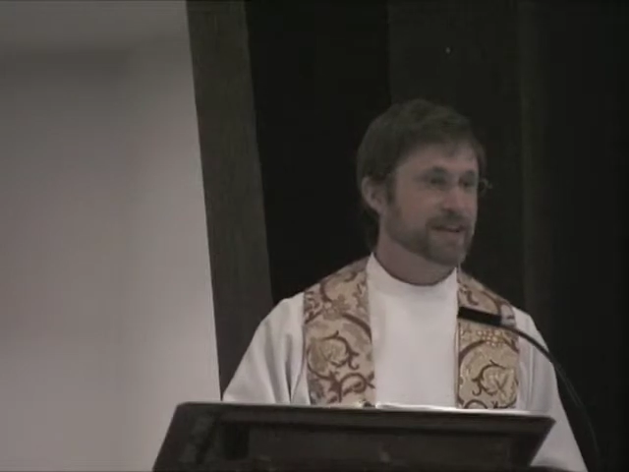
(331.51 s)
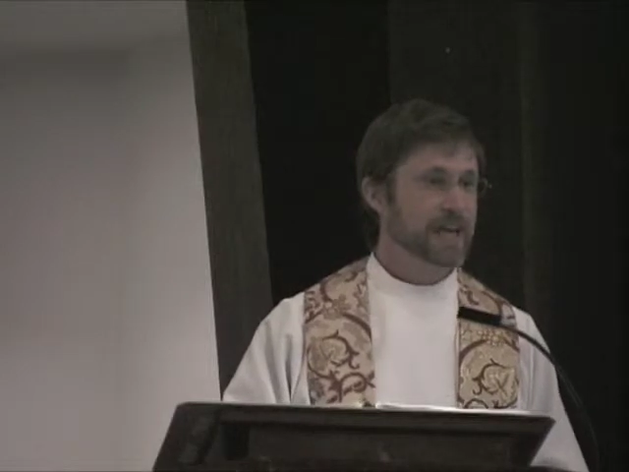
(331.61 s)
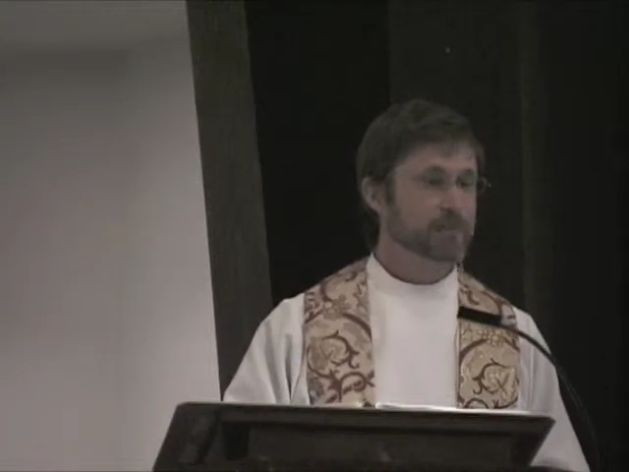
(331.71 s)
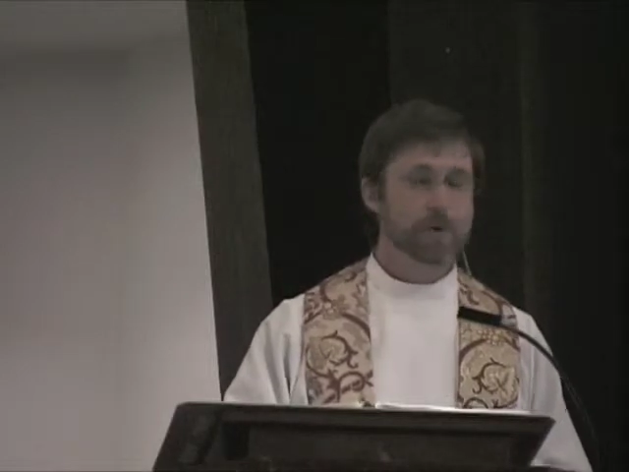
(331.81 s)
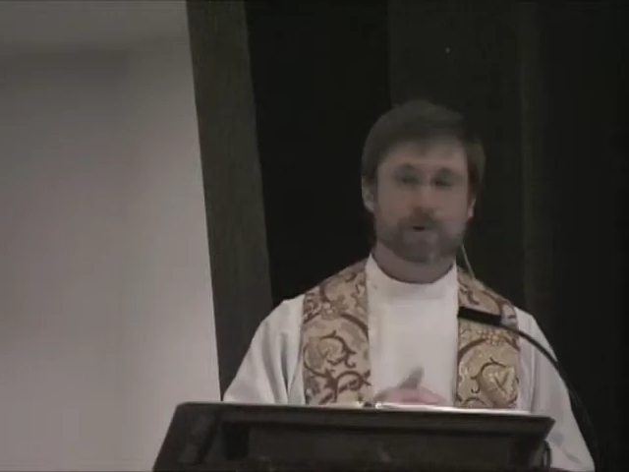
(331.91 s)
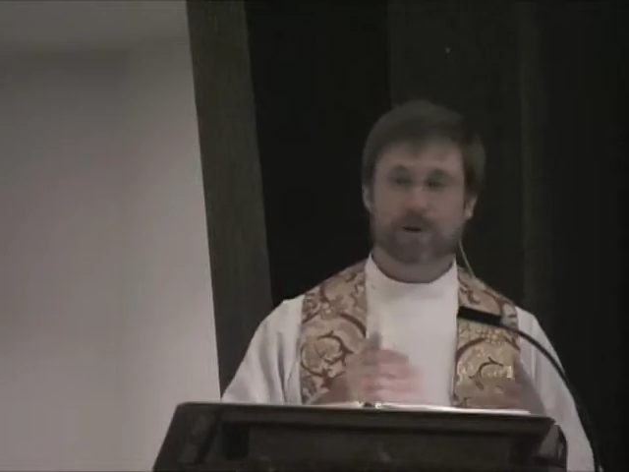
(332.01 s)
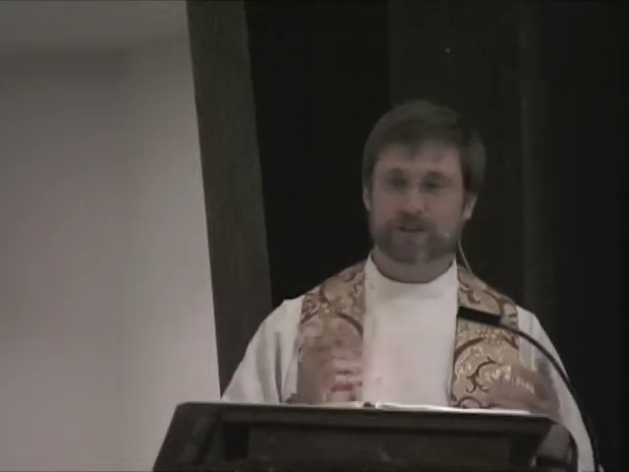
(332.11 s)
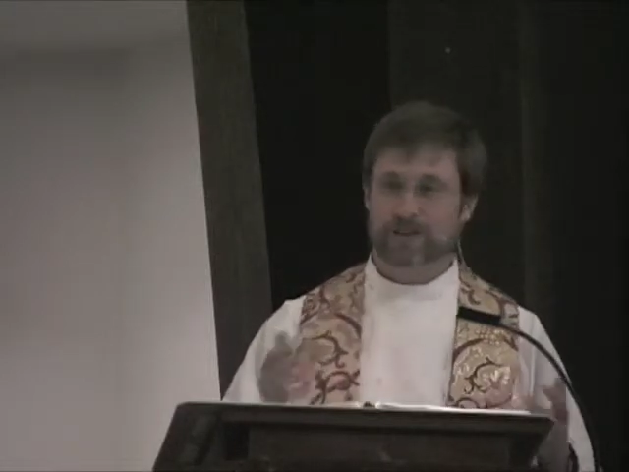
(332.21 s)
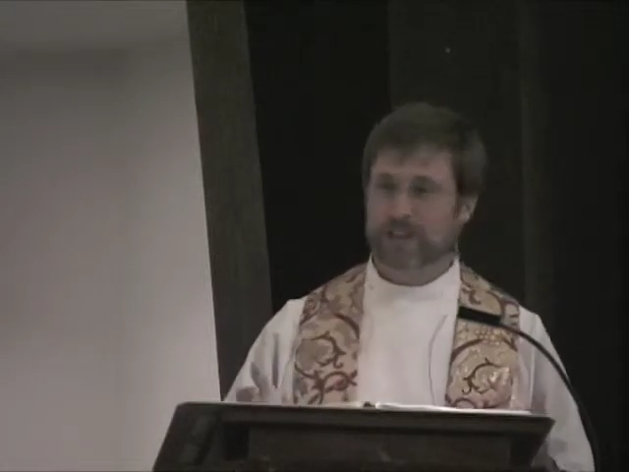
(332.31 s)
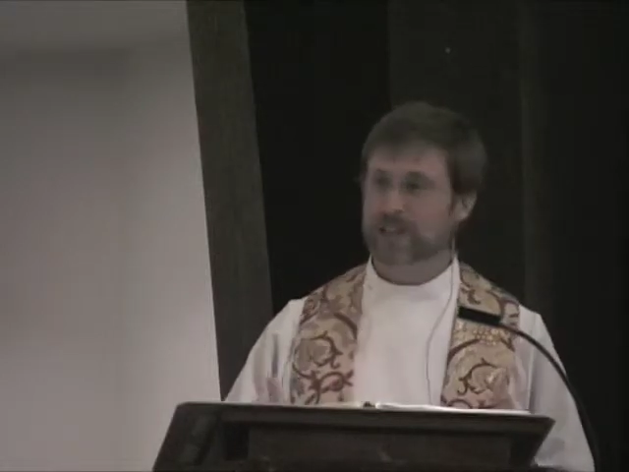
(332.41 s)
And when we
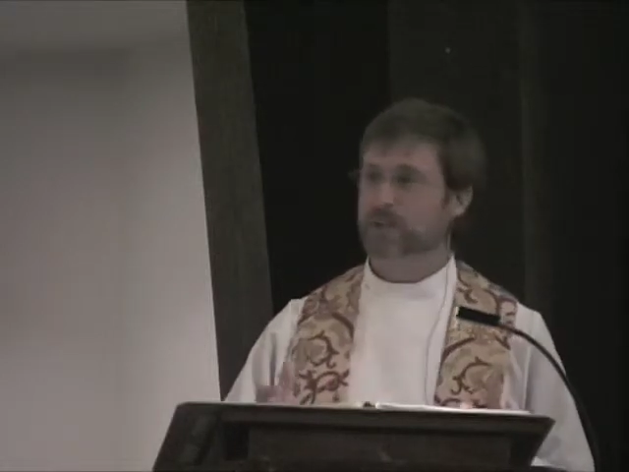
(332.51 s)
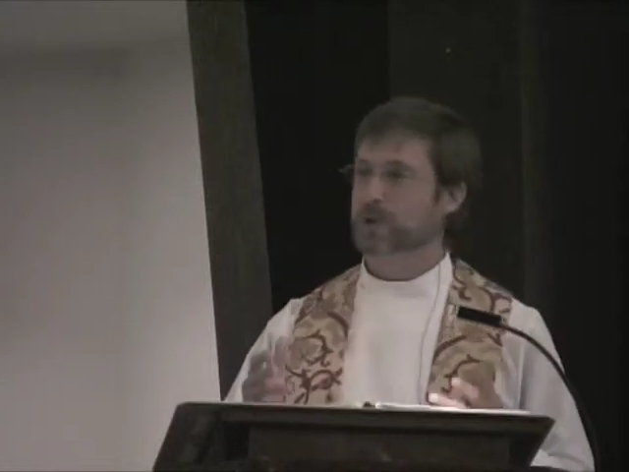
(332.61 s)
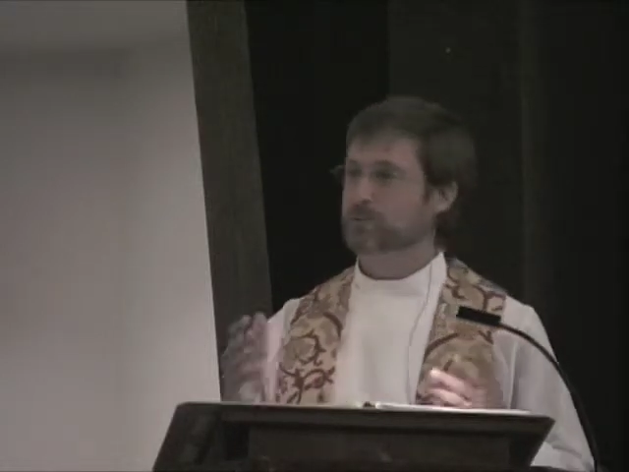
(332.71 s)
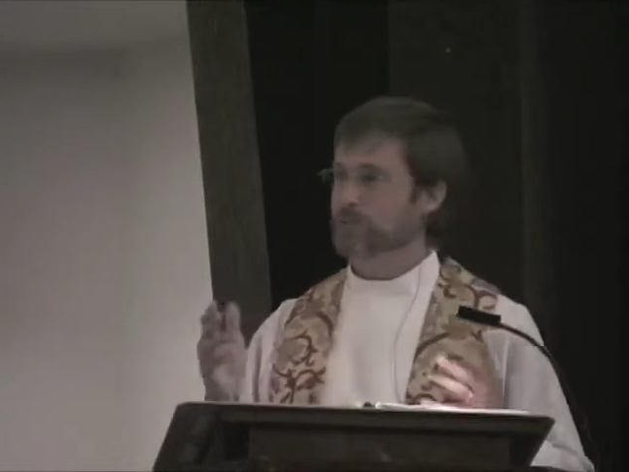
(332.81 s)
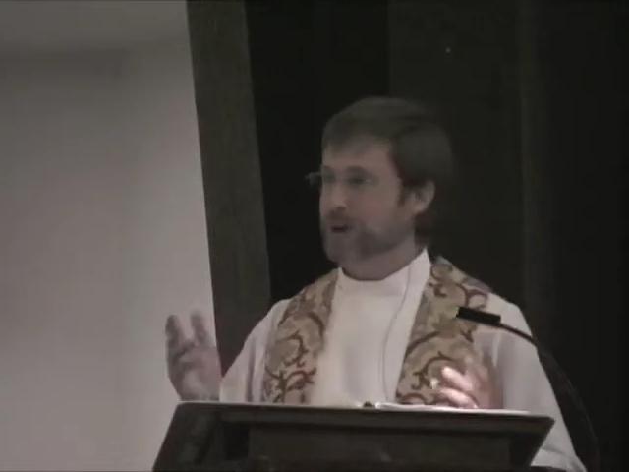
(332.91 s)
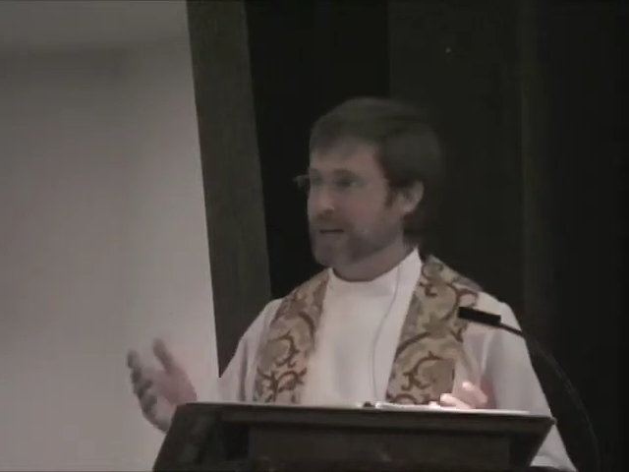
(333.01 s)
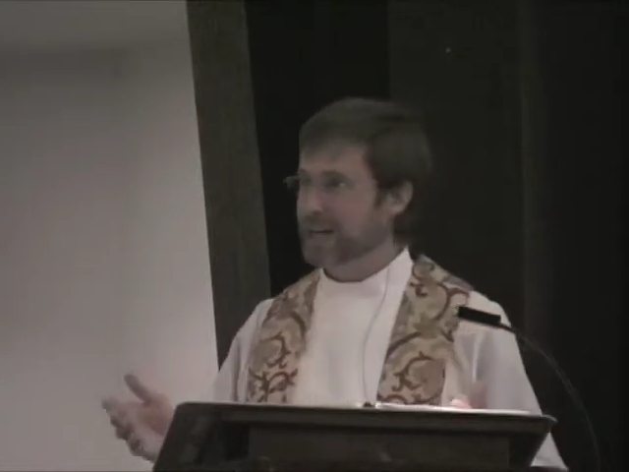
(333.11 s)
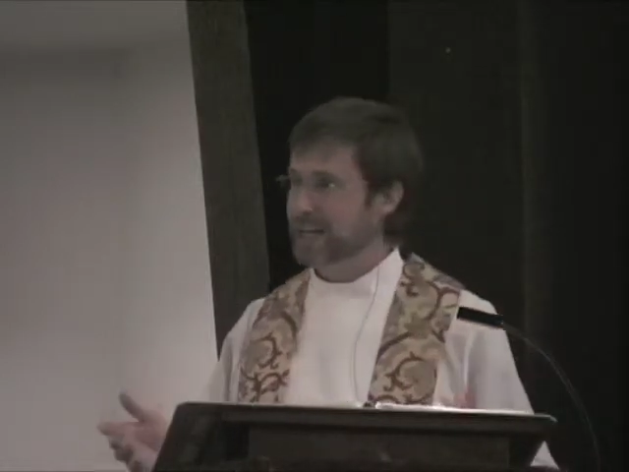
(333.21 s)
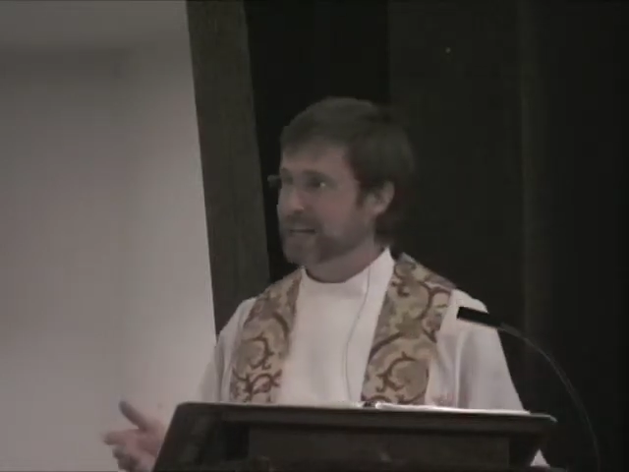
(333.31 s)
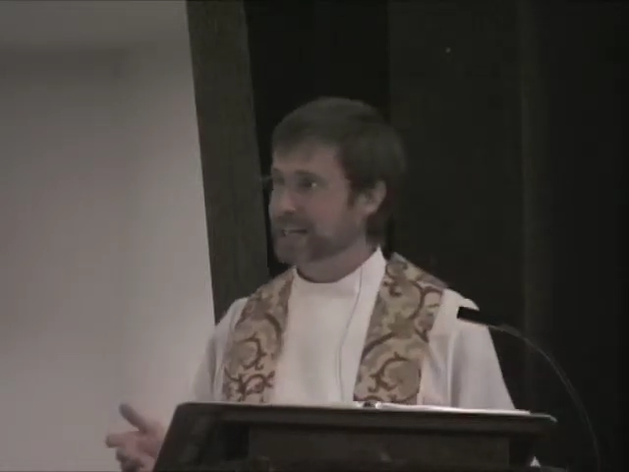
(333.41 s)
were finished, we prayed,